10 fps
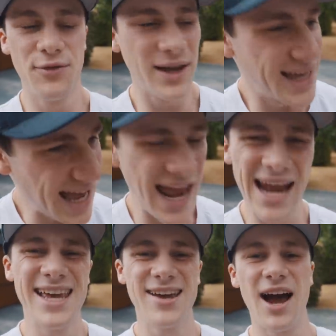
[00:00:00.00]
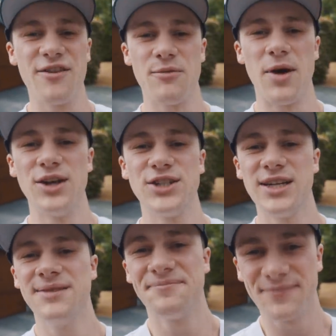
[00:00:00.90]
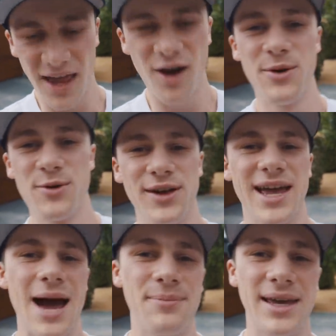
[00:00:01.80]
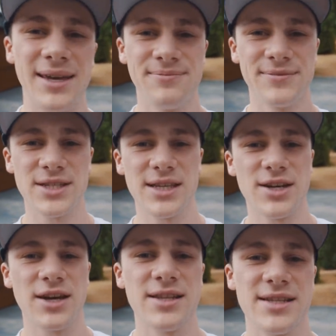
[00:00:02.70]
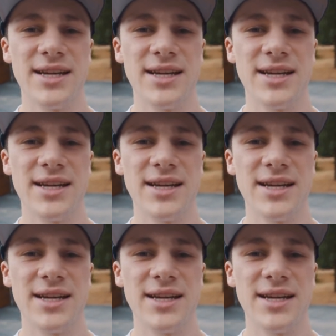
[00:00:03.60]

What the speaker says: If we can get any kind of emotion, I'll be really happy. So let's go to the